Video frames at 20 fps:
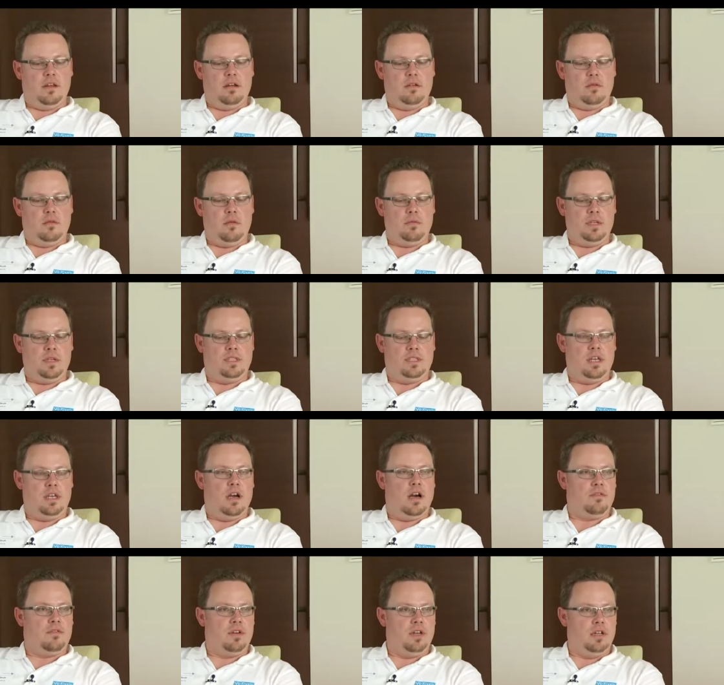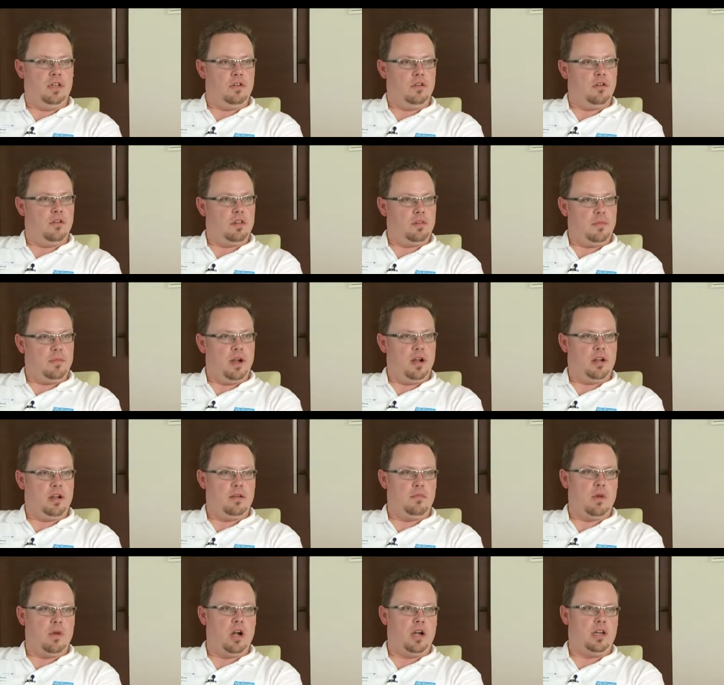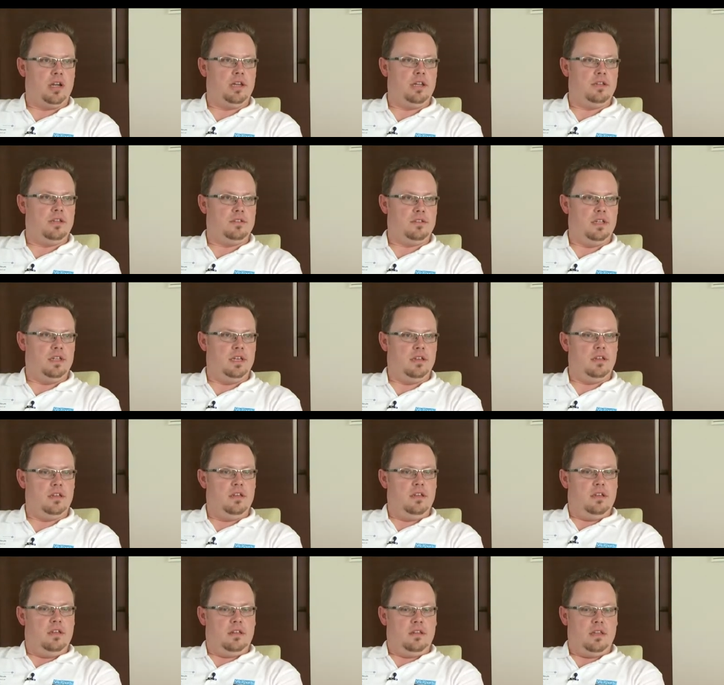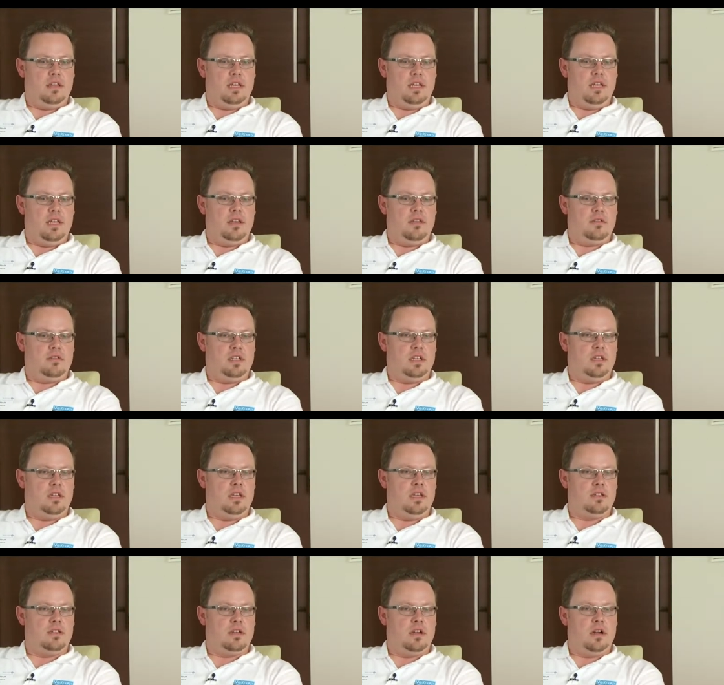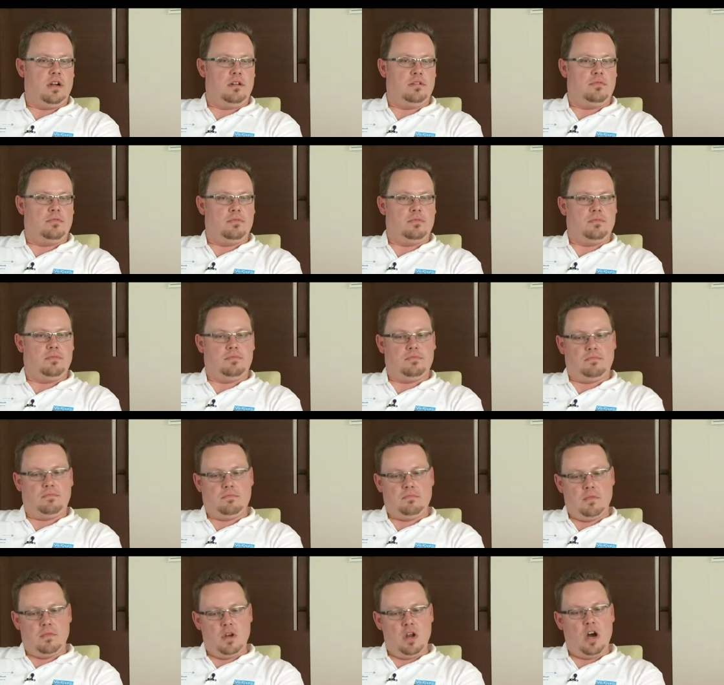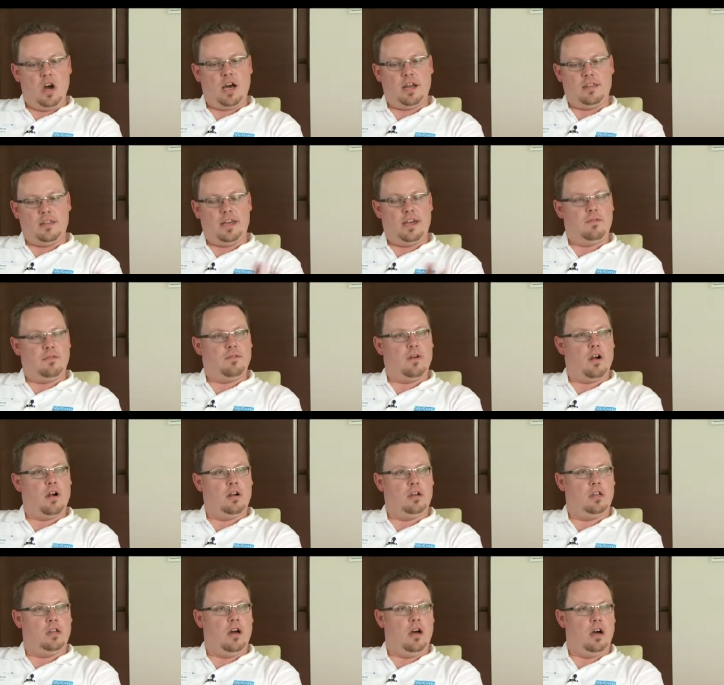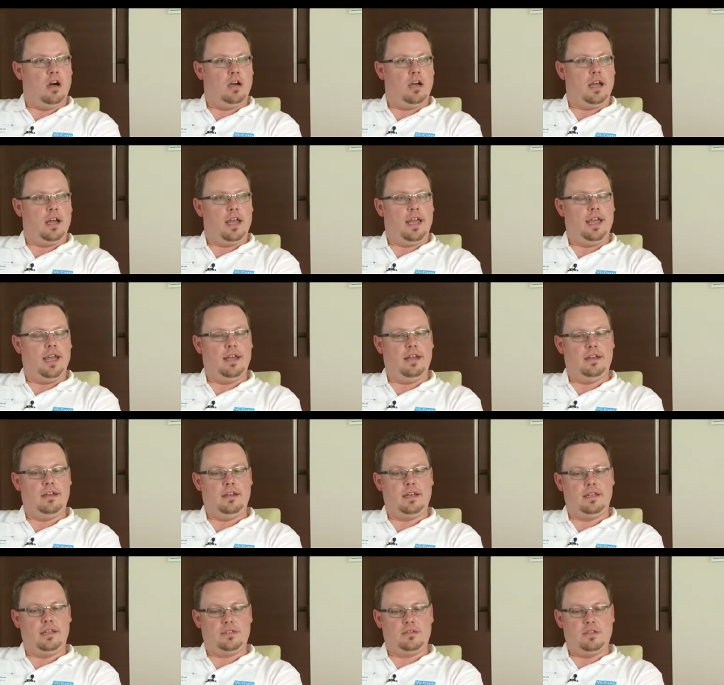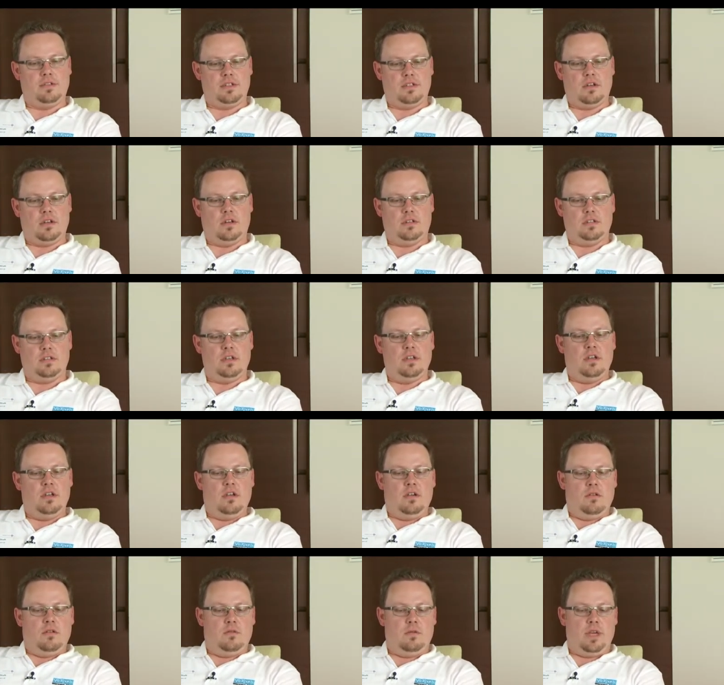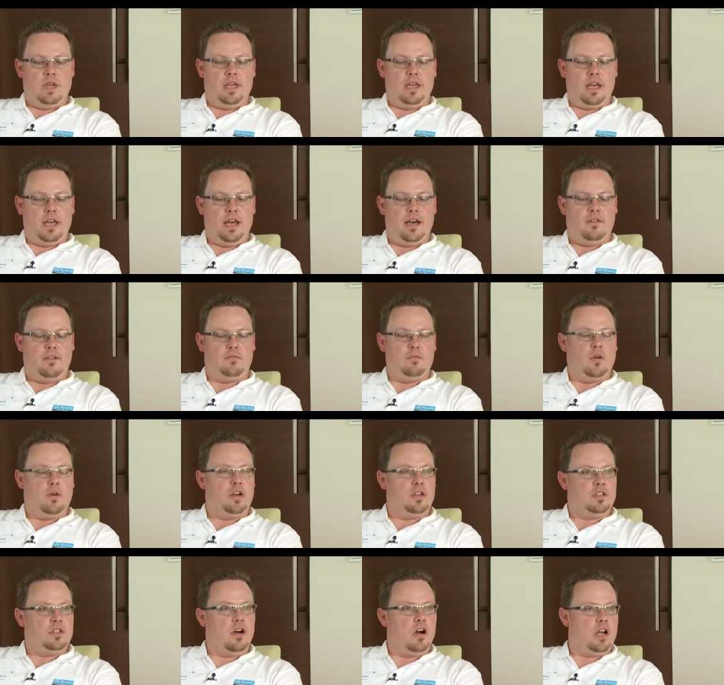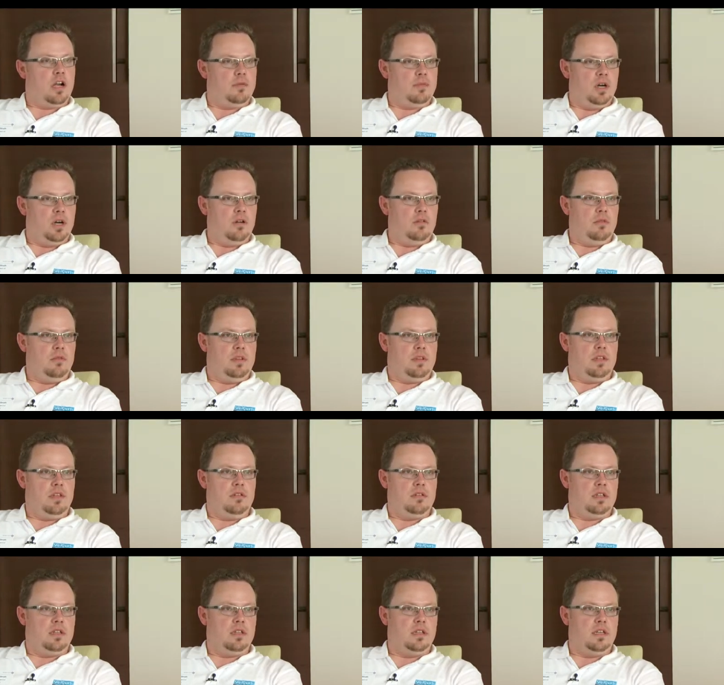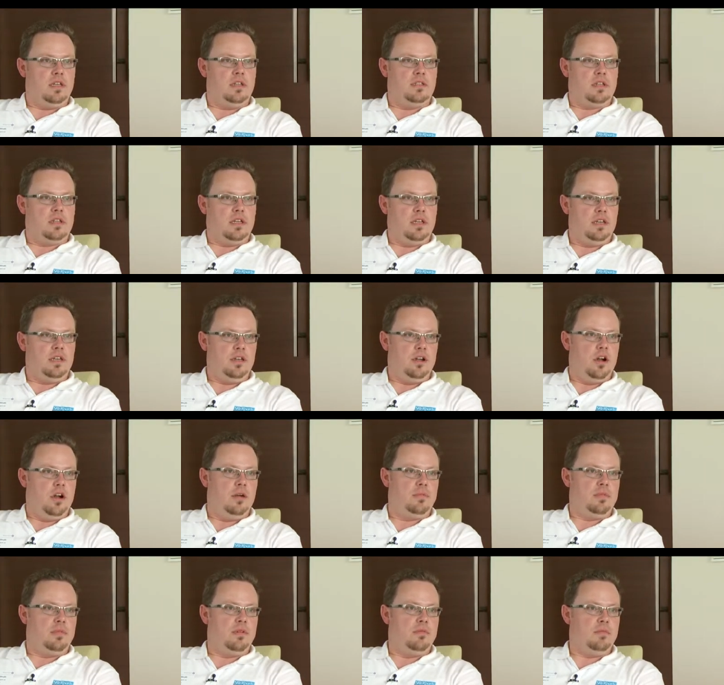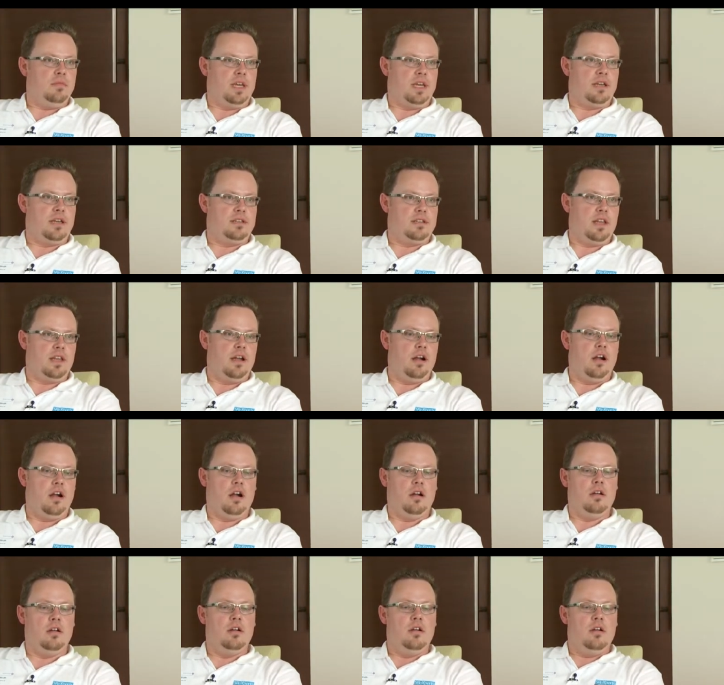What we see often in the North American market is that the utilities are not that far along, and as a result, we have more to talk about with the utilities in Europe, because they are